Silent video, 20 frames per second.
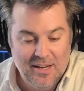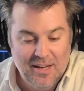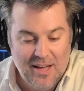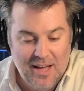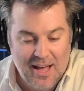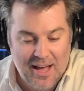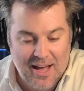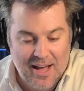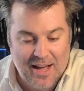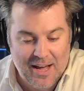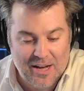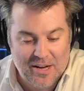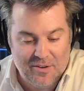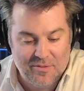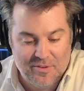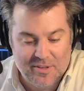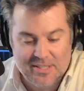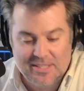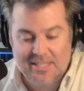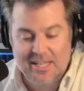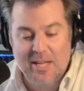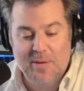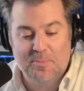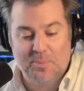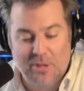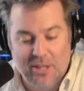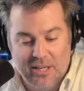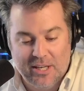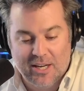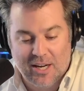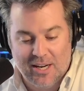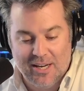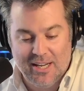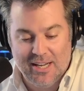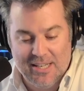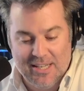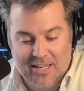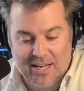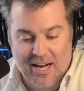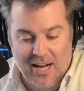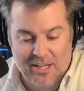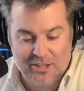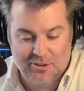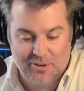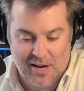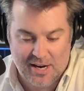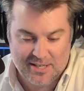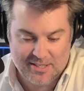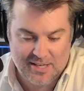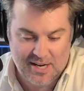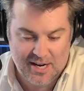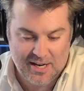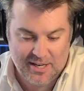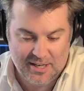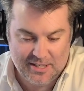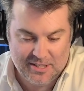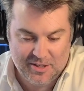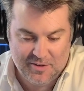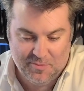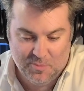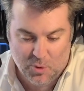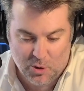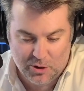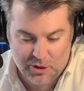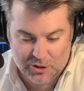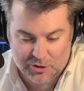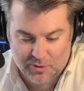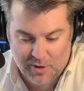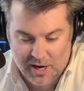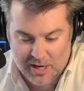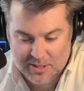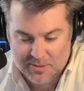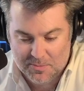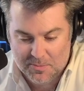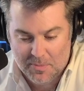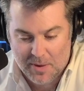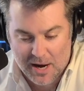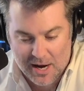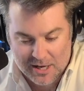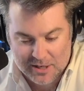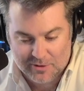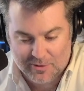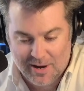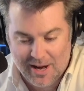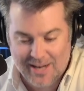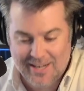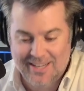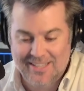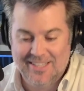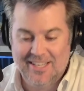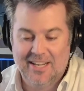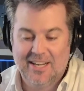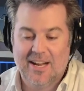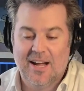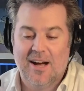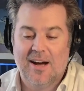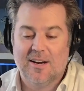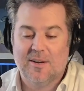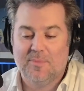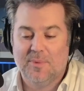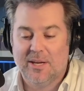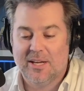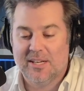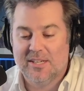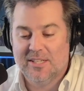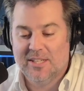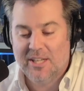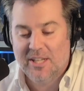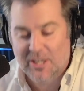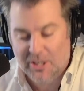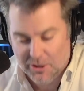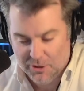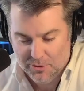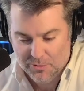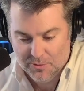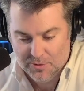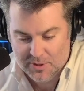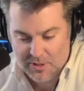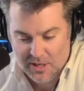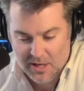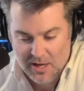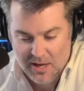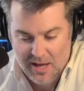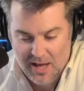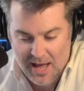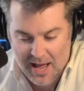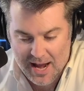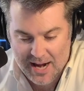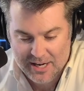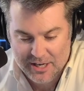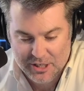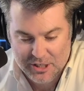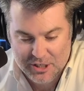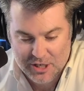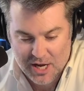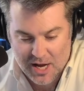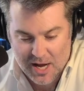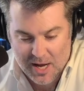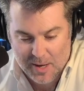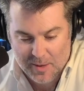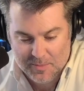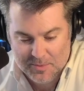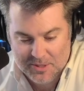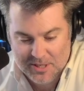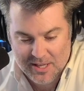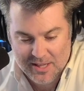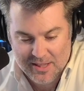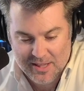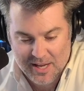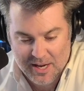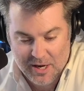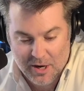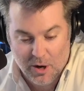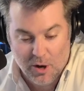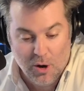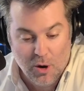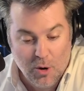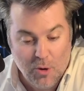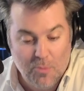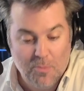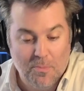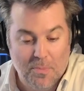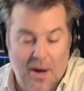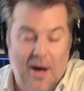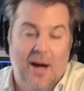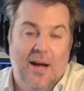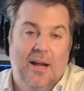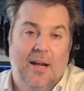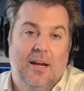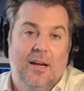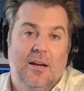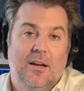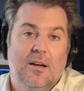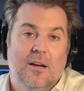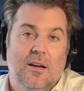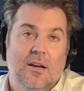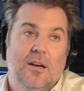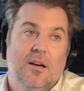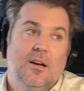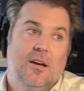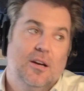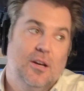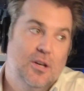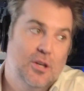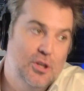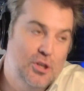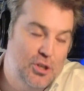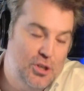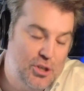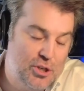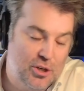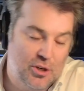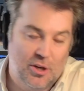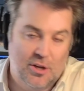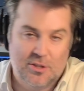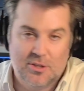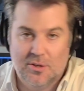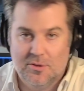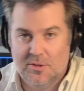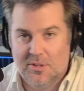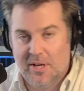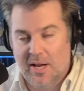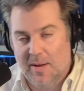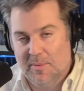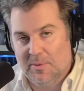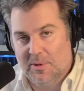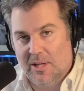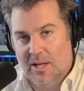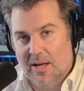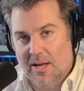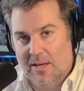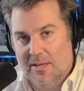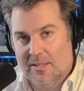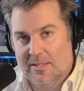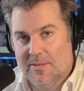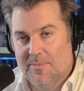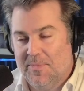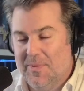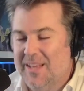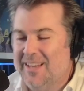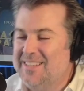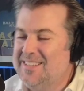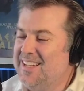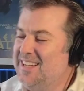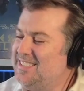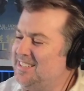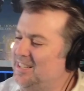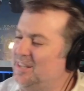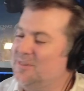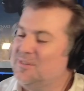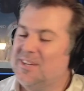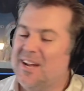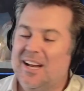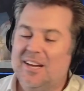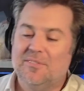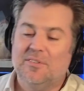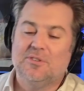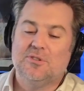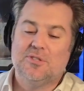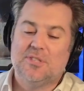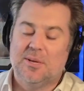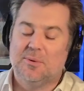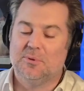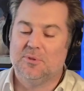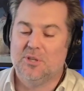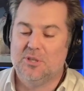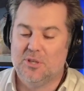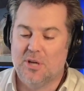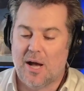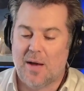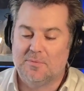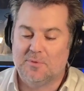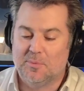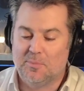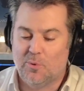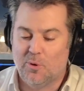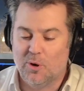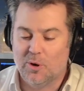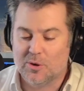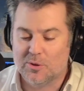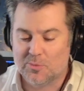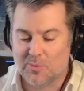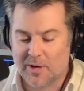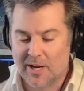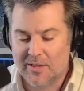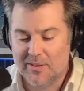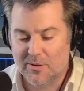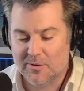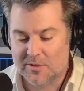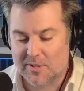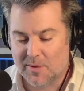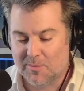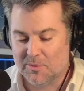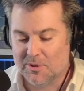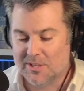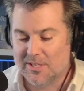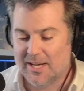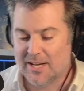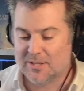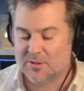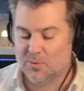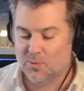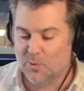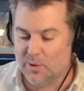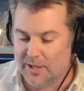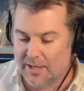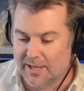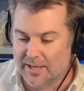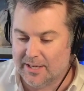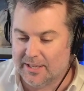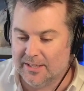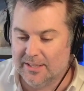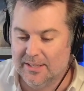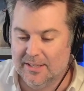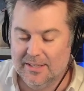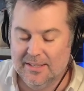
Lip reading: have deeply cut into contract signings. If mortgage rates moderate and the economy continues adding jobs, then home buying should also stabilize. And it's kind of interesting with the jobs report because we're getting those numbers next week.